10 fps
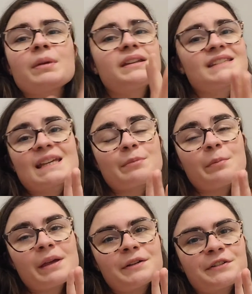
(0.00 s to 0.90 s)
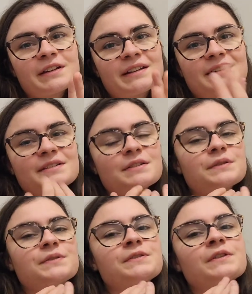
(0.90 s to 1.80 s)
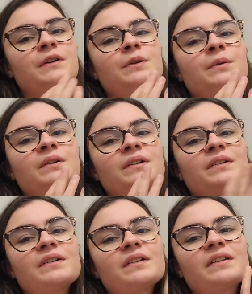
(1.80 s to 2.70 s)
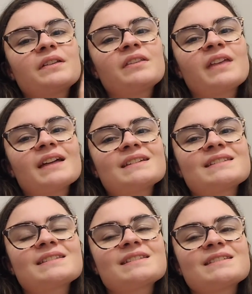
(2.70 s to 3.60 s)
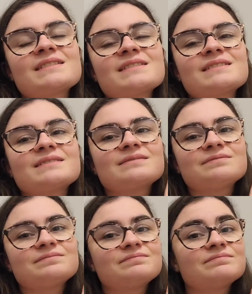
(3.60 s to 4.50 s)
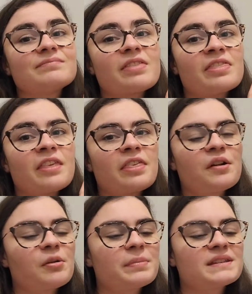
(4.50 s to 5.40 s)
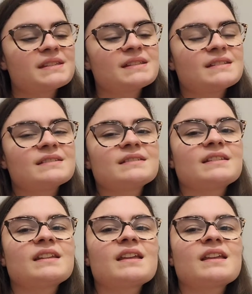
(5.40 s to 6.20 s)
But it's keeping me entertained, so that's The Therapist.